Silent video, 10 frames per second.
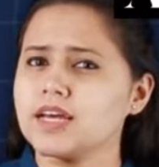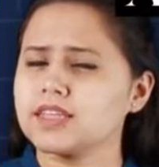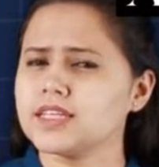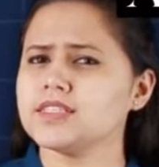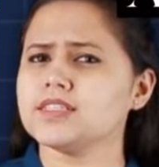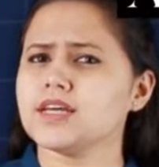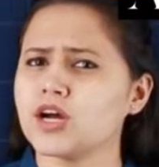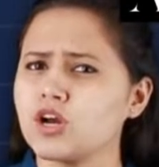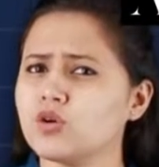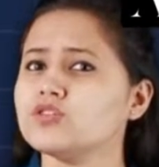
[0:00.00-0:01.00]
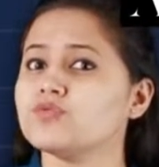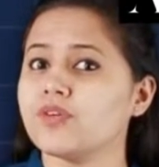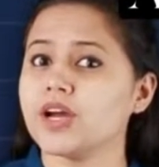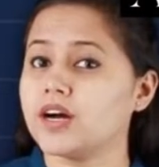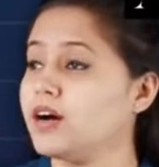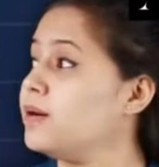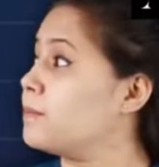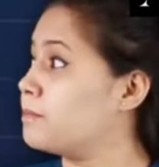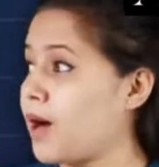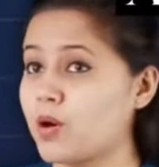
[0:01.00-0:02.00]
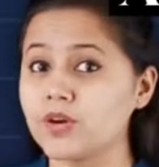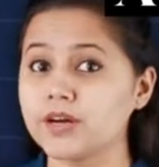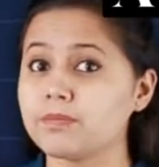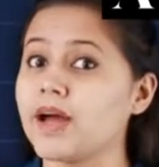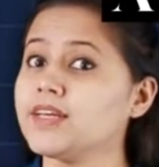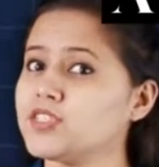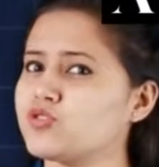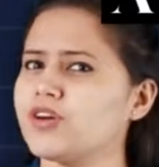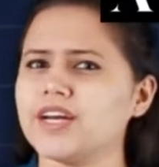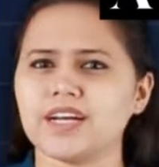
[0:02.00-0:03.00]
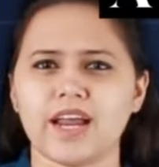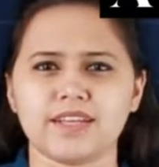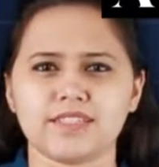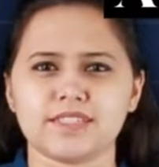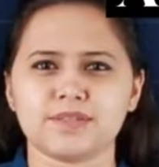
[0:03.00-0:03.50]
this is a closed figure bounded by straight lines.